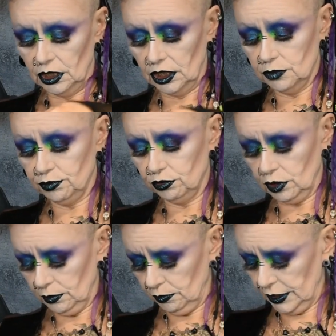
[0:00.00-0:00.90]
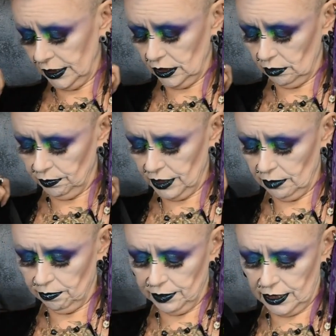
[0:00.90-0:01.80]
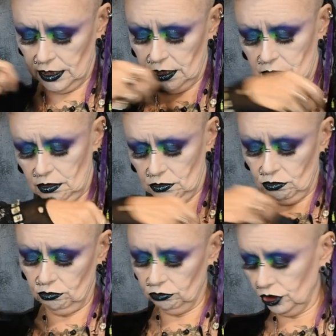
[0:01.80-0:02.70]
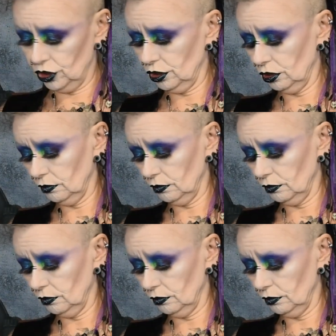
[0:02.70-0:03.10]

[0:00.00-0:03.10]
it's probably going to be about